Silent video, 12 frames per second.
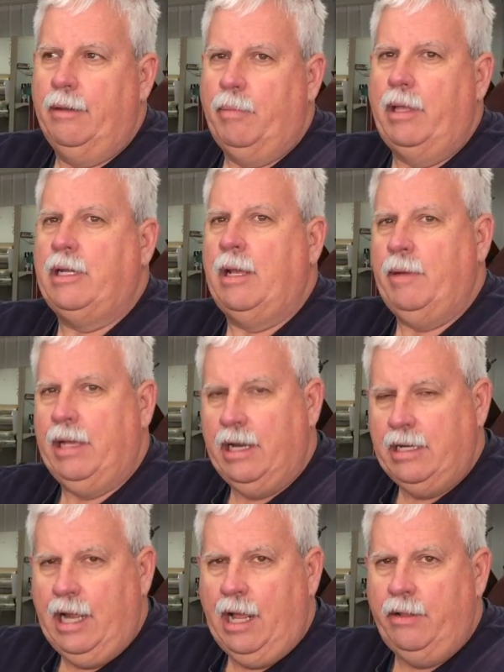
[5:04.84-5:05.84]
by the time we get
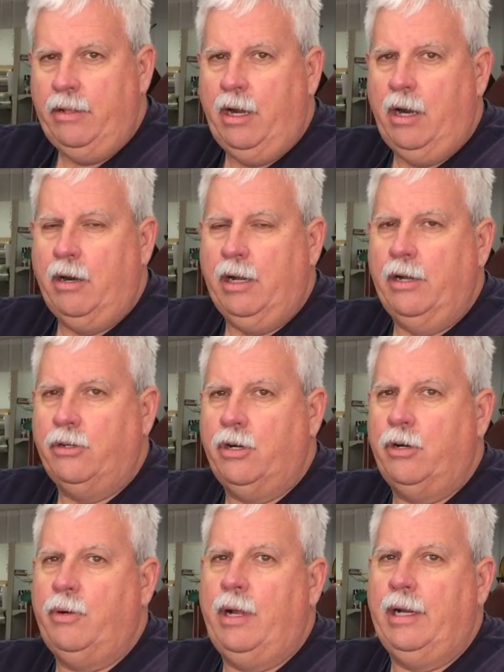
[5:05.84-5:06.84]
it down there, get it
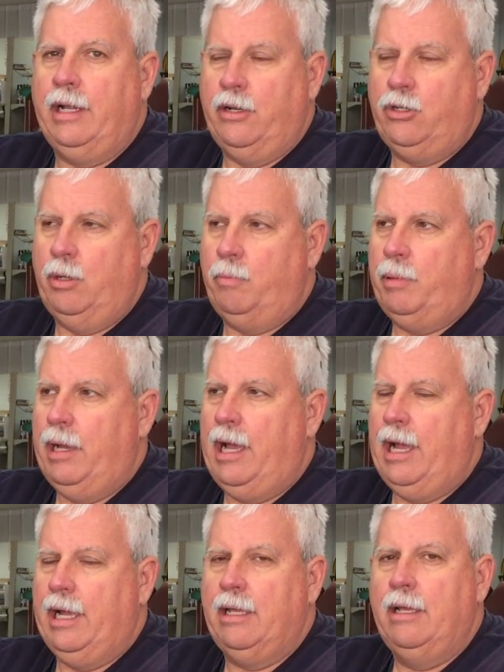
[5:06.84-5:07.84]
turned around, get it shipped
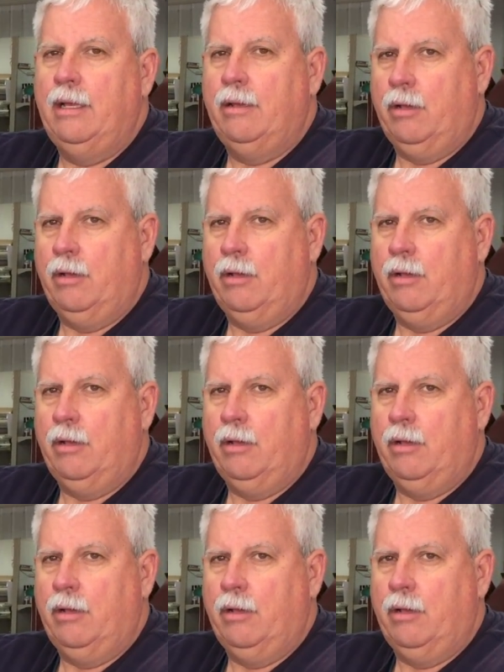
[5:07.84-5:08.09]
back.